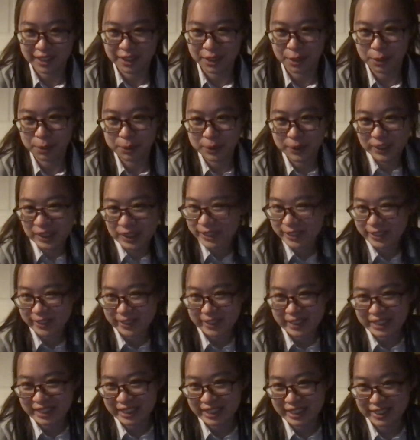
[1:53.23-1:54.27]
hope you
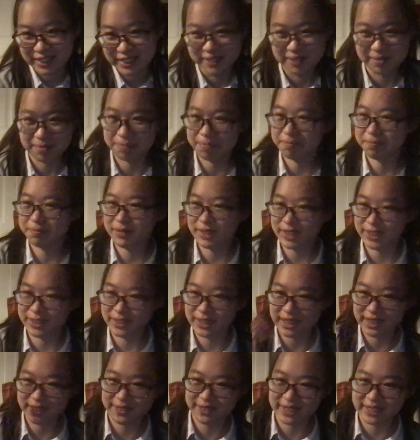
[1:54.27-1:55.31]
enjoyed it. See you
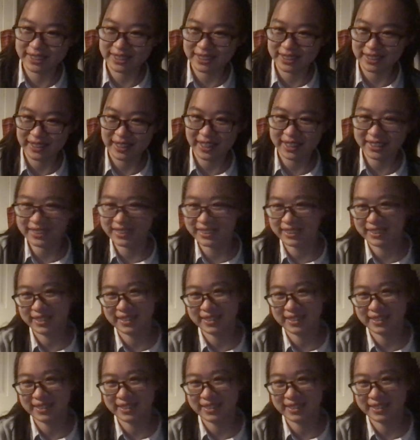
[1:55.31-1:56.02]
next week, Syntax.